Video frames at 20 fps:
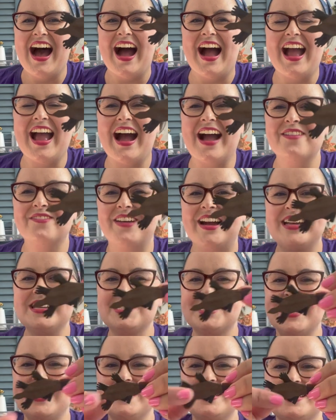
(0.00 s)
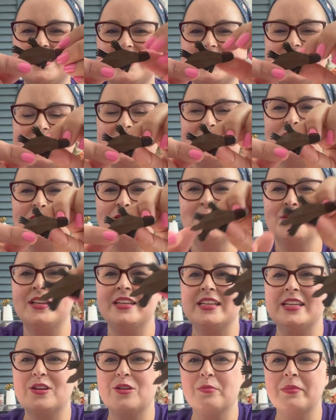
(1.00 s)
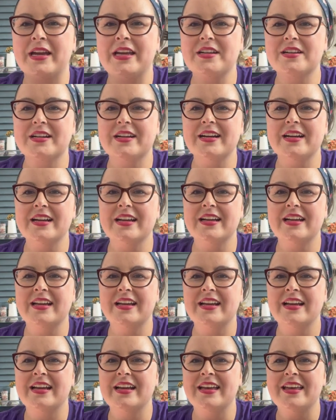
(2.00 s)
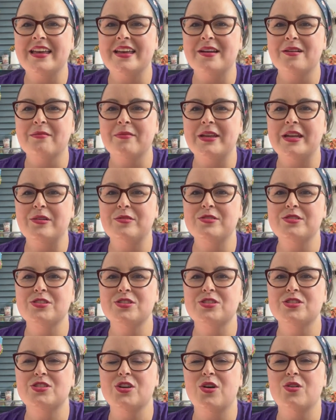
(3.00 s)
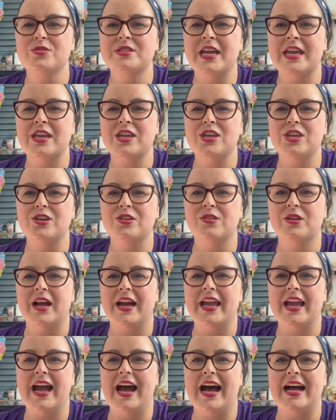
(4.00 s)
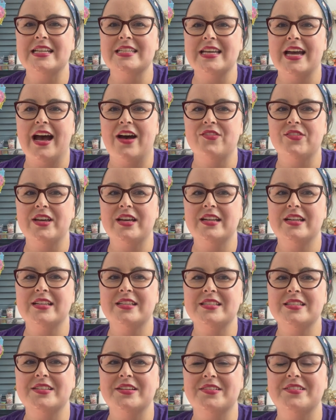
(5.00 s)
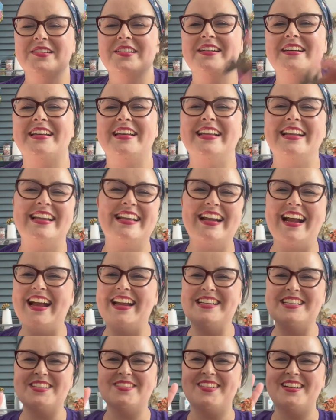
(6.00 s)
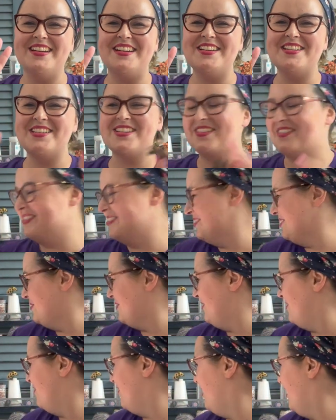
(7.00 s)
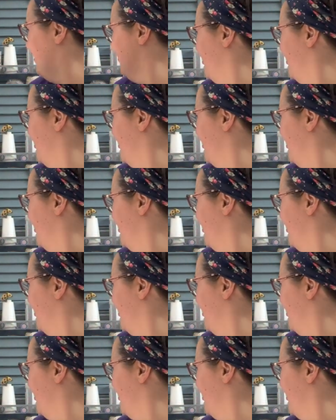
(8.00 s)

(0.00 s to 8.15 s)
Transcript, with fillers: I, I might change this into a needle minder, but it was so dang cute, I had to have it. So I just wanted to show those before I